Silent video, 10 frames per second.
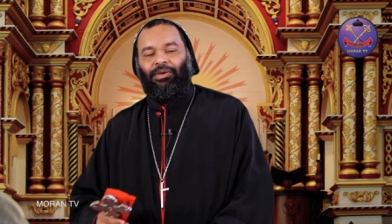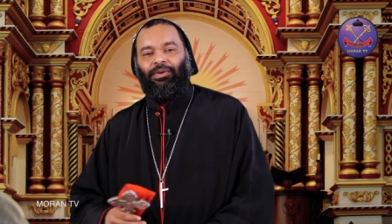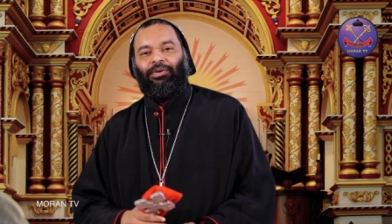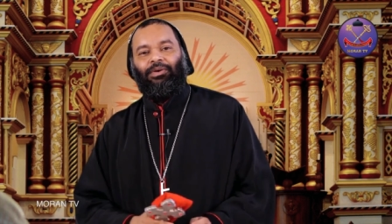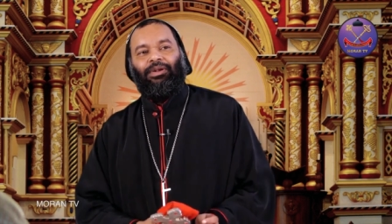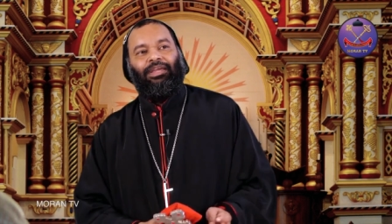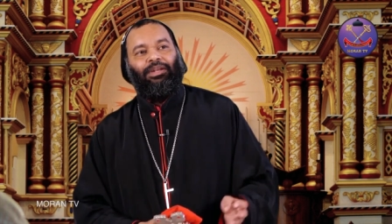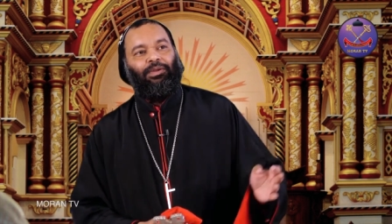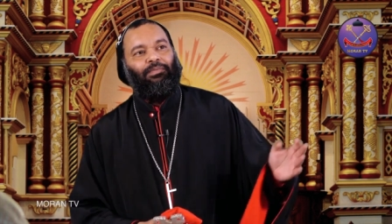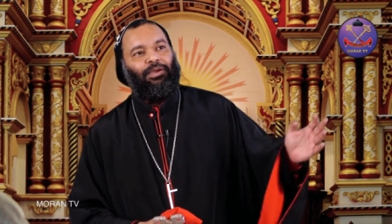You don't
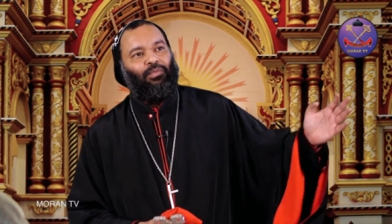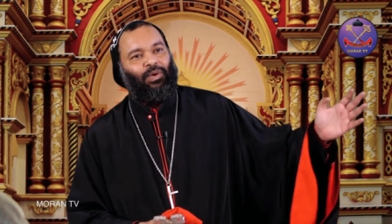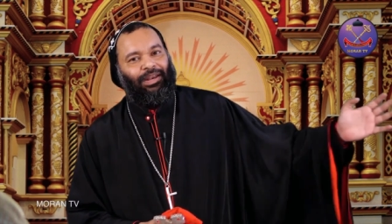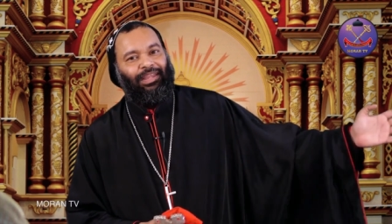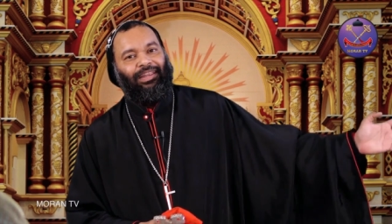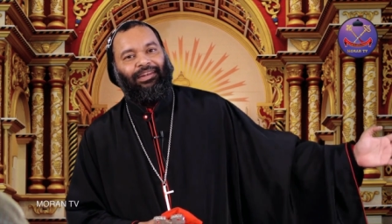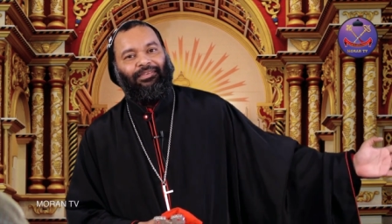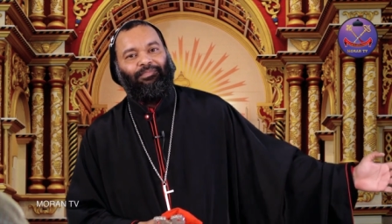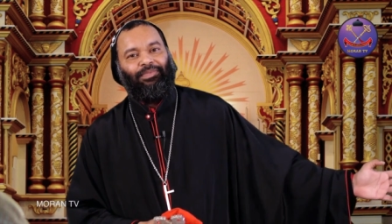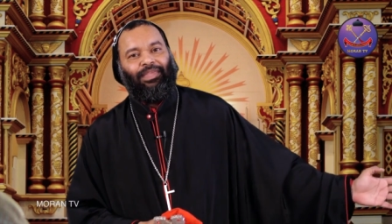need to be worried
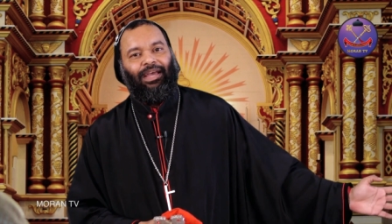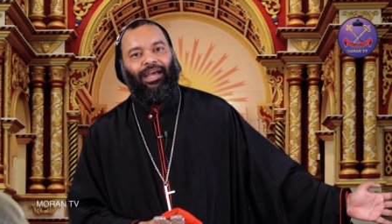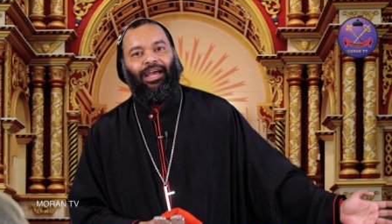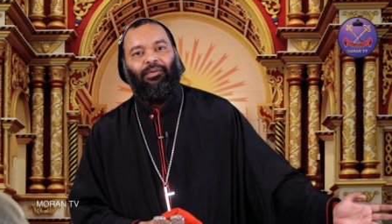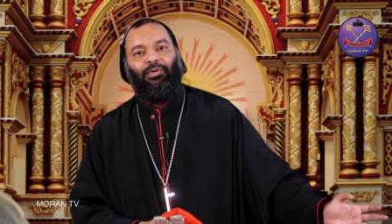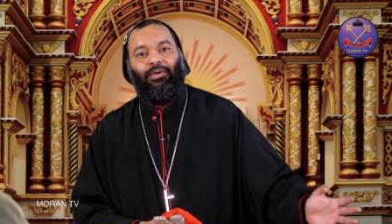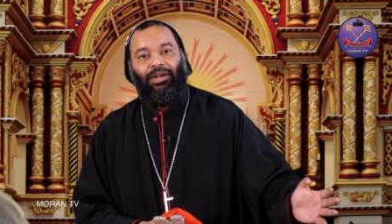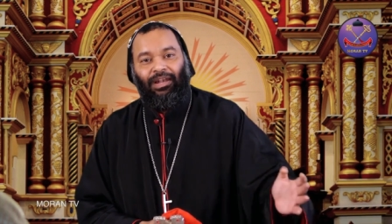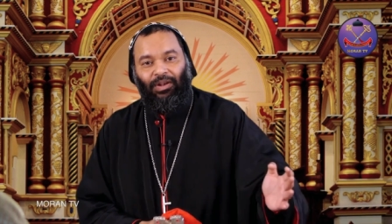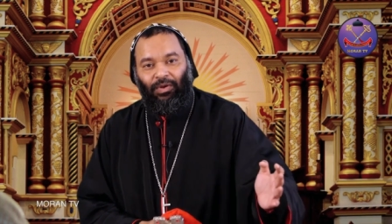
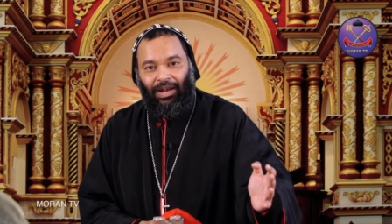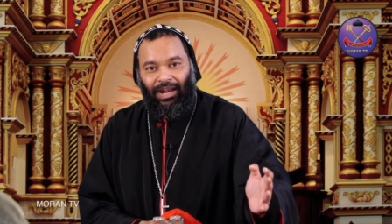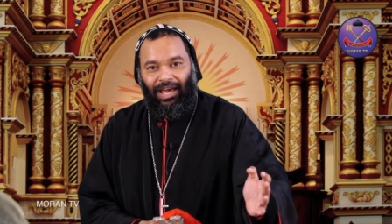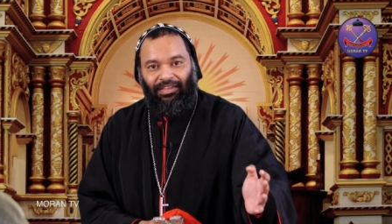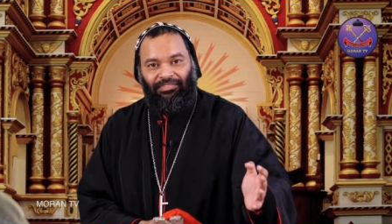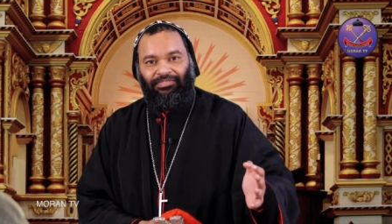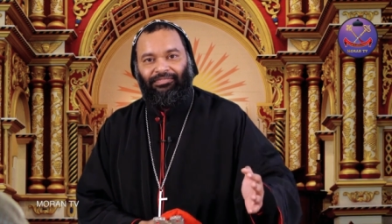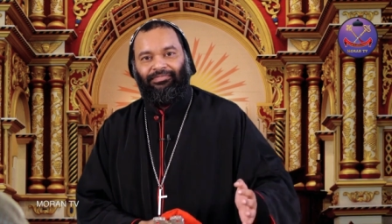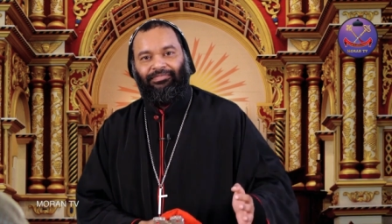about your life.